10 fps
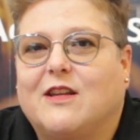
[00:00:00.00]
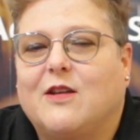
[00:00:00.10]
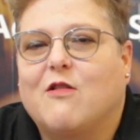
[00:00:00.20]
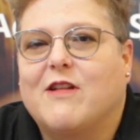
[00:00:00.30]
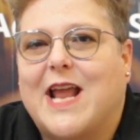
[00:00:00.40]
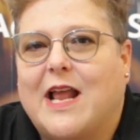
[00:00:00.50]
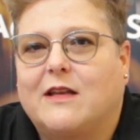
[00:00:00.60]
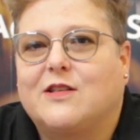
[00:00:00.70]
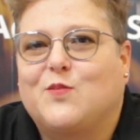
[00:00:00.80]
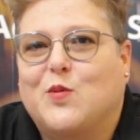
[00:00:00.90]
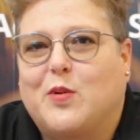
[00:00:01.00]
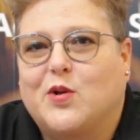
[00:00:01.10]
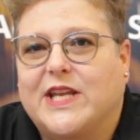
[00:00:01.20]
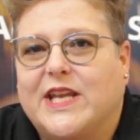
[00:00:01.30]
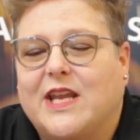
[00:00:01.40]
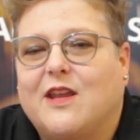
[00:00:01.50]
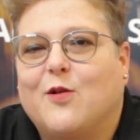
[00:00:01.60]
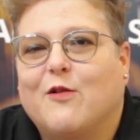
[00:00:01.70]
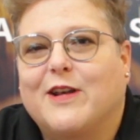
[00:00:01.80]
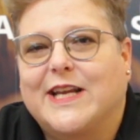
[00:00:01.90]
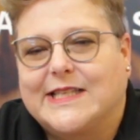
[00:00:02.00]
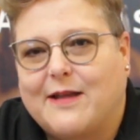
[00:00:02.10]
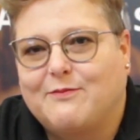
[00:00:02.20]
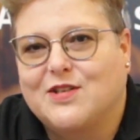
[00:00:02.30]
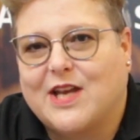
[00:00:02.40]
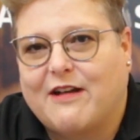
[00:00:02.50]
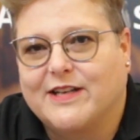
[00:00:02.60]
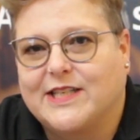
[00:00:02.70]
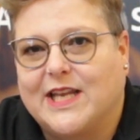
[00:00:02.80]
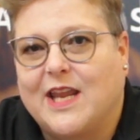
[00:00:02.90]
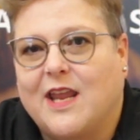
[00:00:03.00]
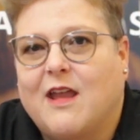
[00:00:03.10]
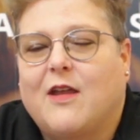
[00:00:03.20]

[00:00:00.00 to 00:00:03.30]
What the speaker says: You are an eligible body, you are an exempt charity,